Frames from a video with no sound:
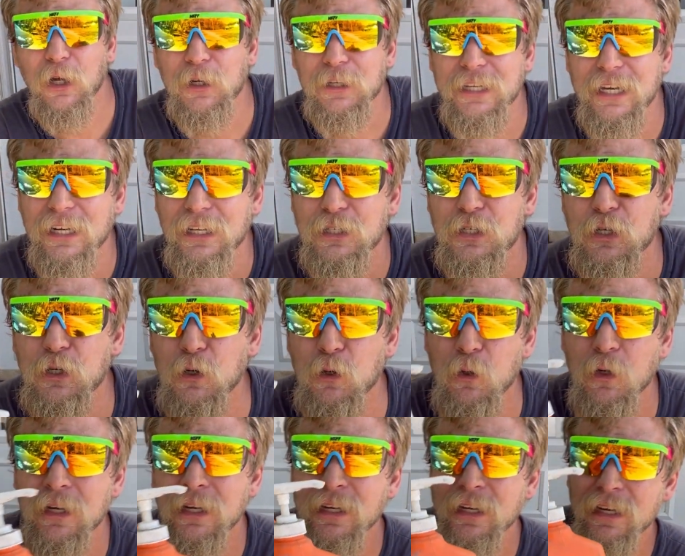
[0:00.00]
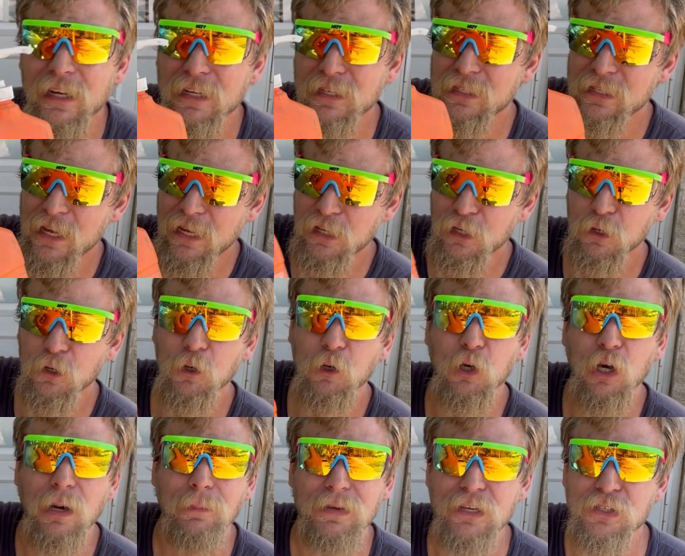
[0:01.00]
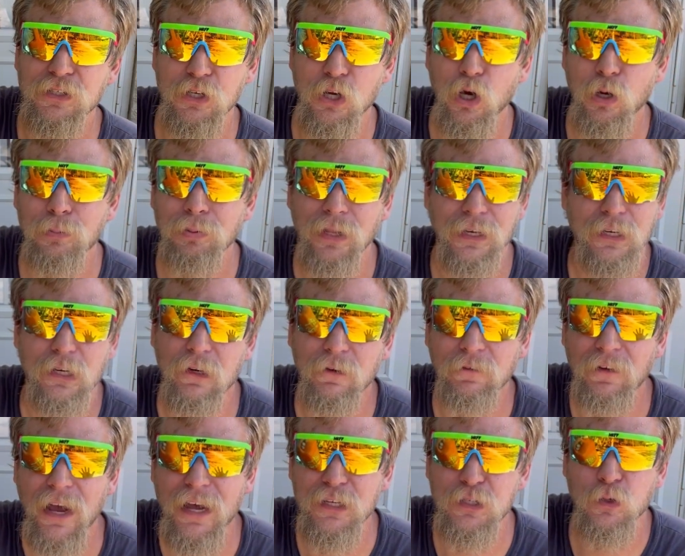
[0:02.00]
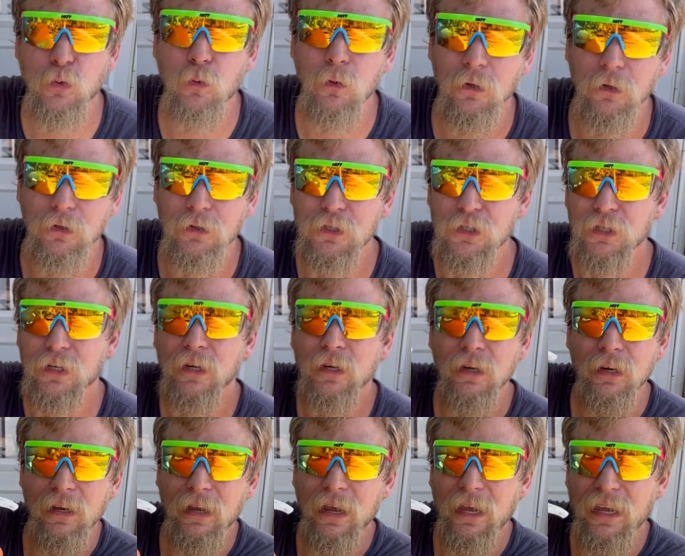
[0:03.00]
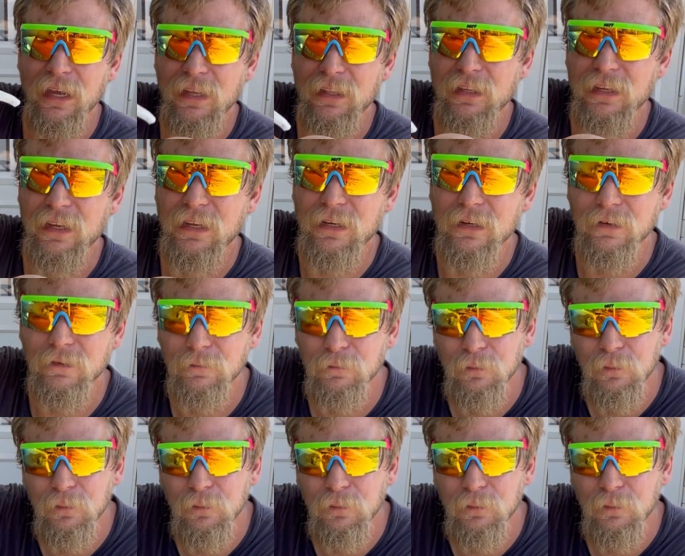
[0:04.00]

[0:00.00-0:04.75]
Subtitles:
you gotta do is take your crummy soap, like your Fast Orange, and then